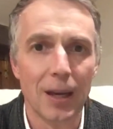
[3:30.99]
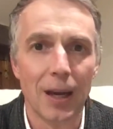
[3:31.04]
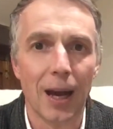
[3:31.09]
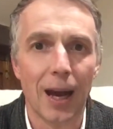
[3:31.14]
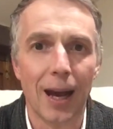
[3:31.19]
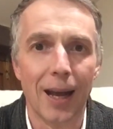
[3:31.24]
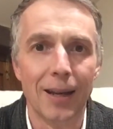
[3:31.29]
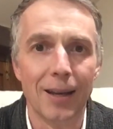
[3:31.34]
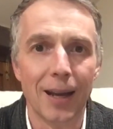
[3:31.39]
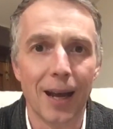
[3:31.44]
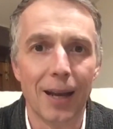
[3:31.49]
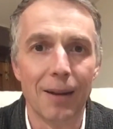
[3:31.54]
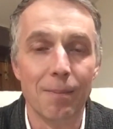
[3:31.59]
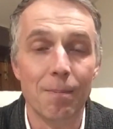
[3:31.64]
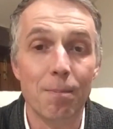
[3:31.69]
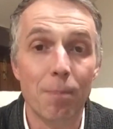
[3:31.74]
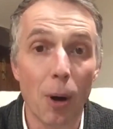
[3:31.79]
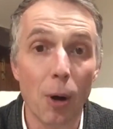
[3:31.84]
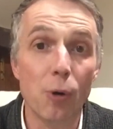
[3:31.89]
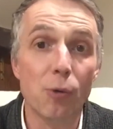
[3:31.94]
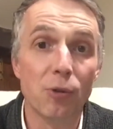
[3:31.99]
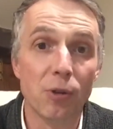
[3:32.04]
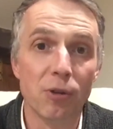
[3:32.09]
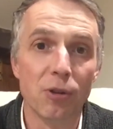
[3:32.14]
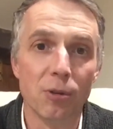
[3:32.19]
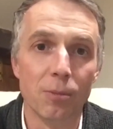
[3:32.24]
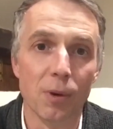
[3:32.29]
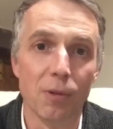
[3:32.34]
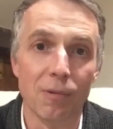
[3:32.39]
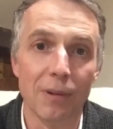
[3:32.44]
And both
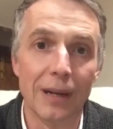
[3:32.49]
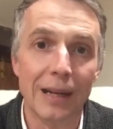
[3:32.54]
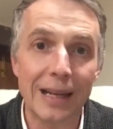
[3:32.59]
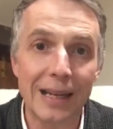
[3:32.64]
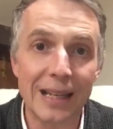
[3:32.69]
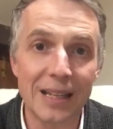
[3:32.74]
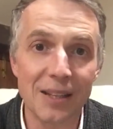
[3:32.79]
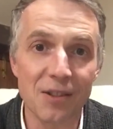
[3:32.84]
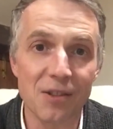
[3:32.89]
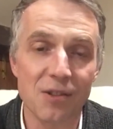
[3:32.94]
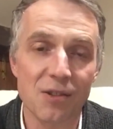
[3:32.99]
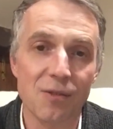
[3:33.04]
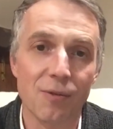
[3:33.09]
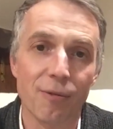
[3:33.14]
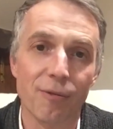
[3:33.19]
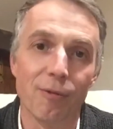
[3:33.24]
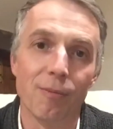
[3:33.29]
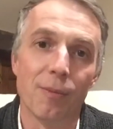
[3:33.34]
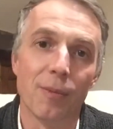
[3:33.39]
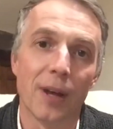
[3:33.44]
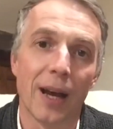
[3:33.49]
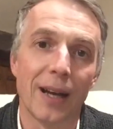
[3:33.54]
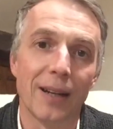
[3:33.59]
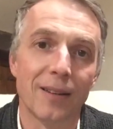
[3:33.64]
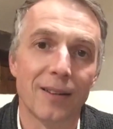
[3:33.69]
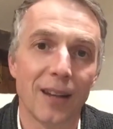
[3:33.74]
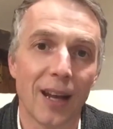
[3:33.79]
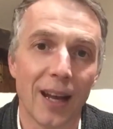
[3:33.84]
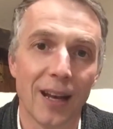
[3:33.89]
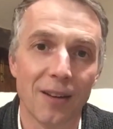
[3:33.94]
of them are released from
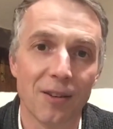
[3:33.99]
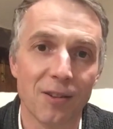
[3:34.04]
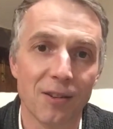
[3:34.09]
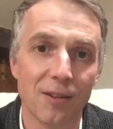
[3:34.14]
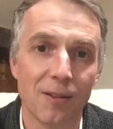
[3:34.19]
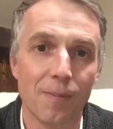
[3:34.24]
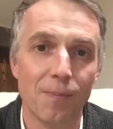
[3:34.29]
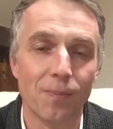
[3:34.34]
that debt.